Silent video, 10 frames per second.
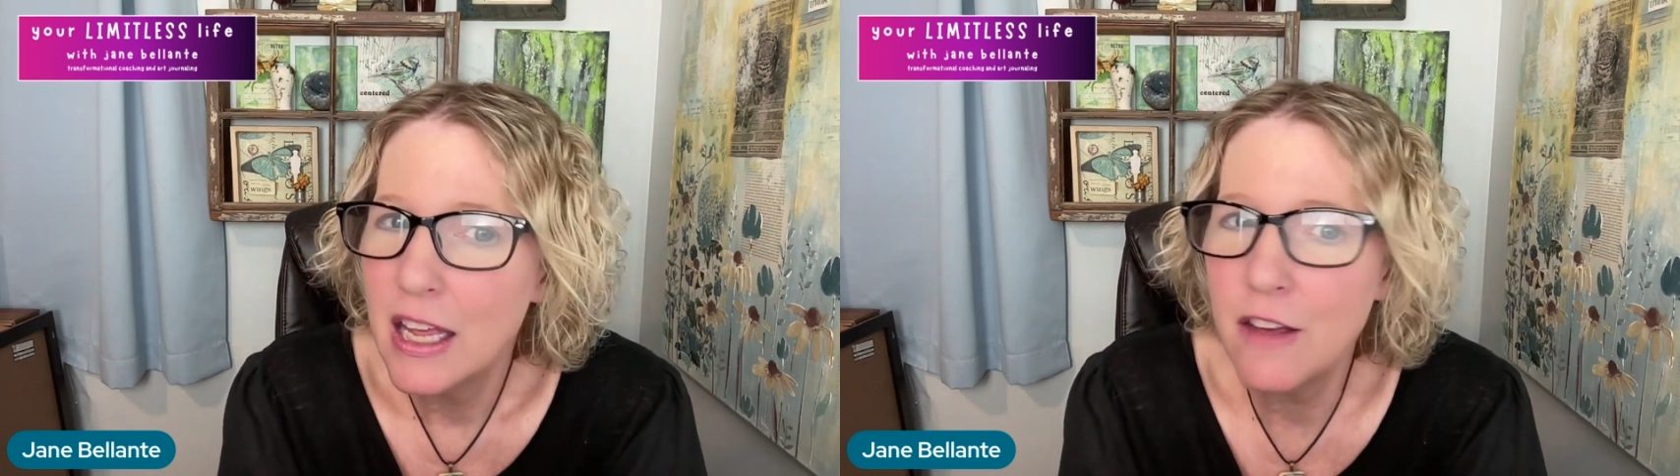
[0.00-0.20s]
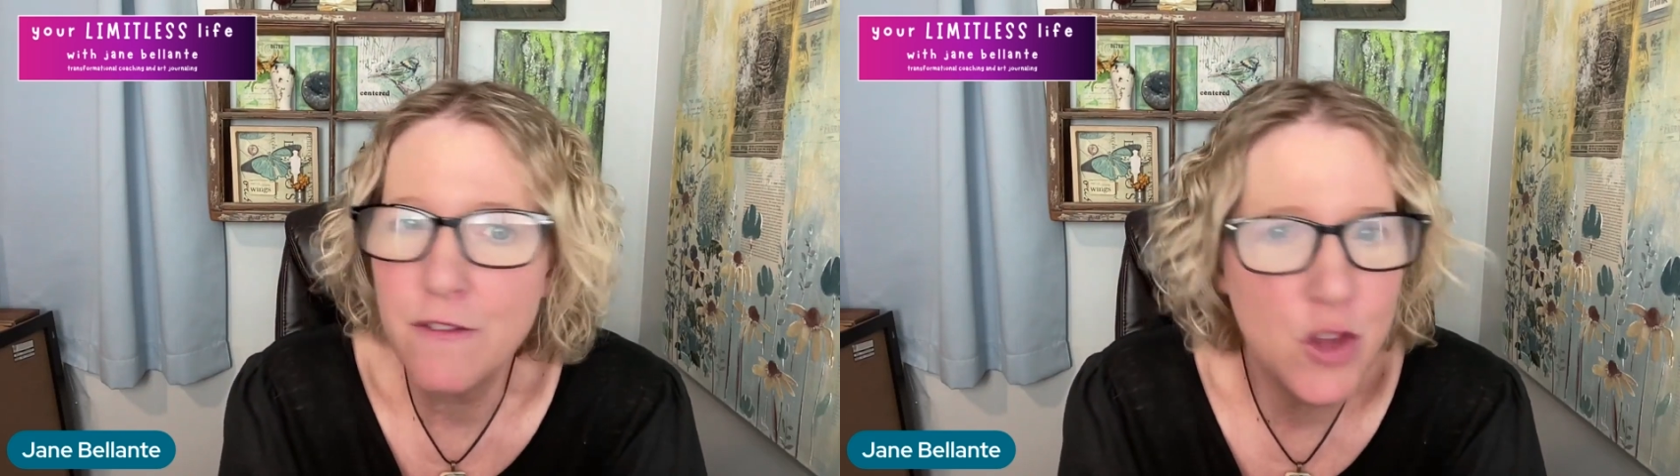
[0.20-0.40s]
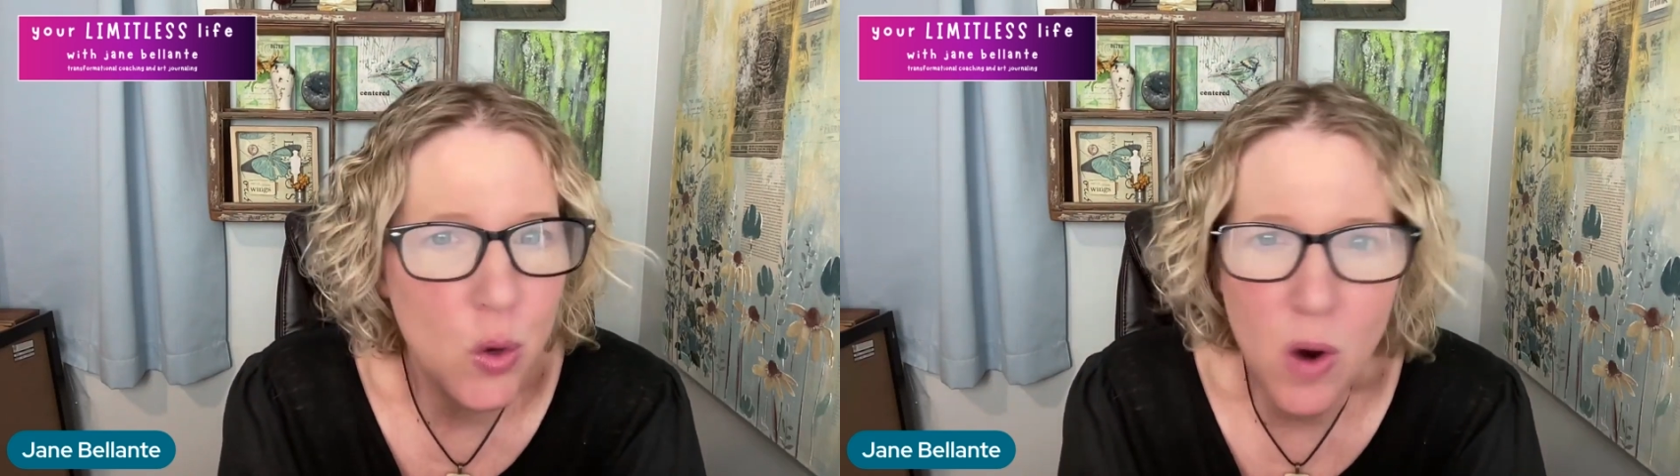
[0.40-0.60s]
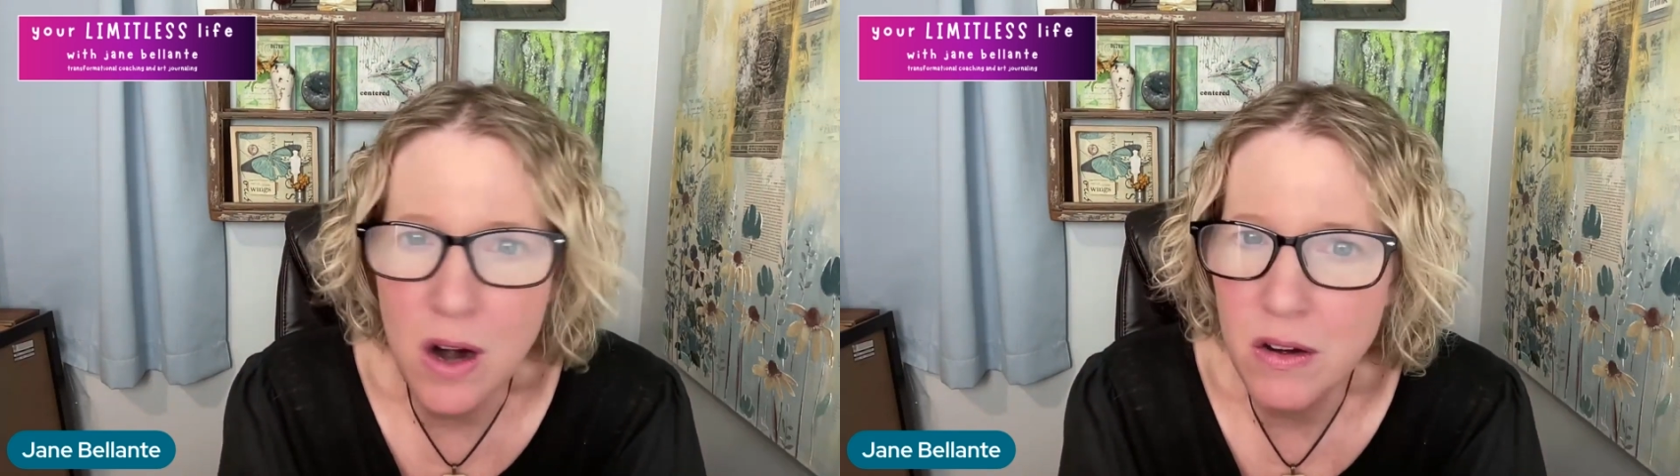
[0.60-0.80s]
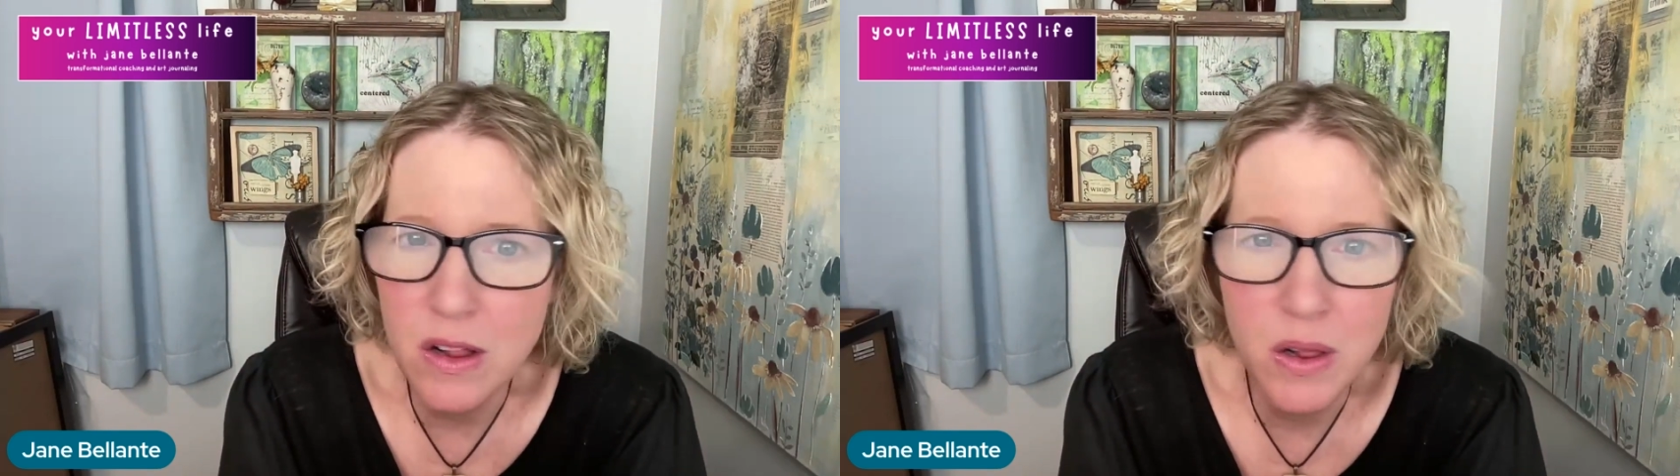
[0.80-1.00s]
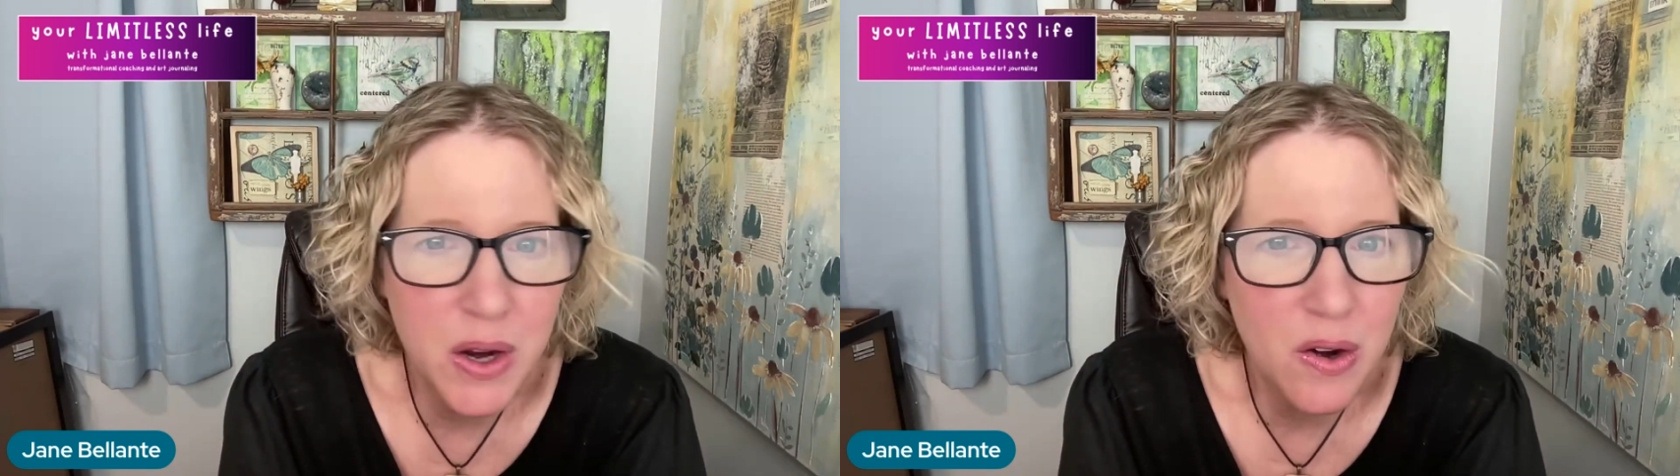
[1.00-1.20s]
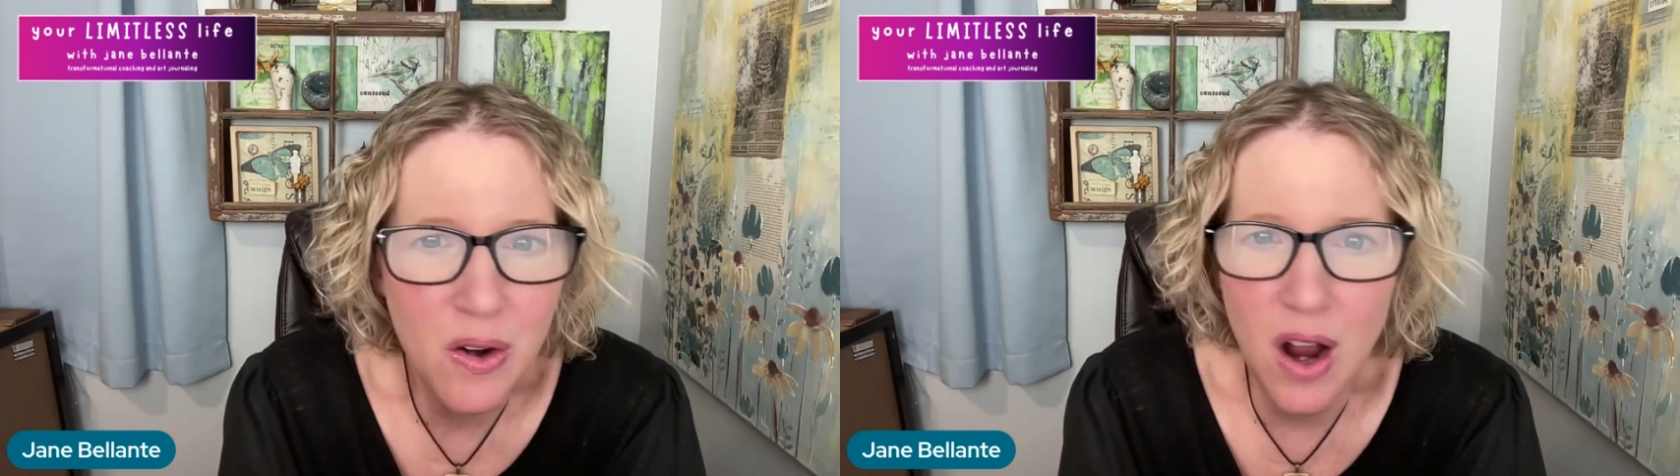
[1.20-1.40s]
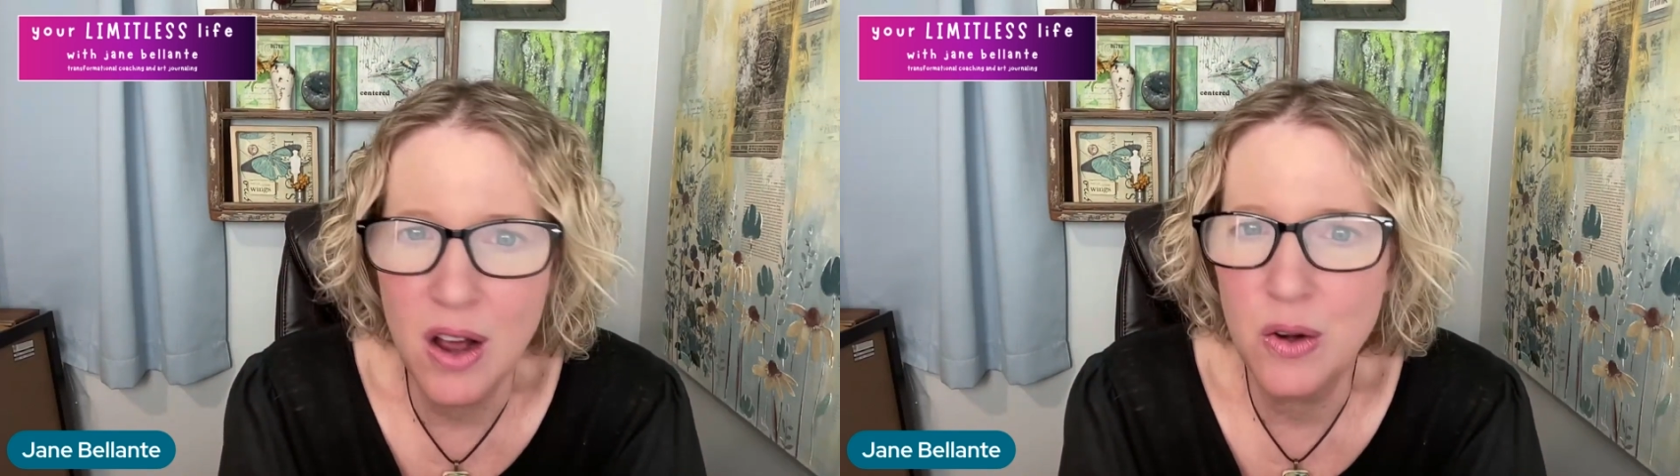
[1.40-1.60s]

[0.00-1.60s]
If you aren't clear on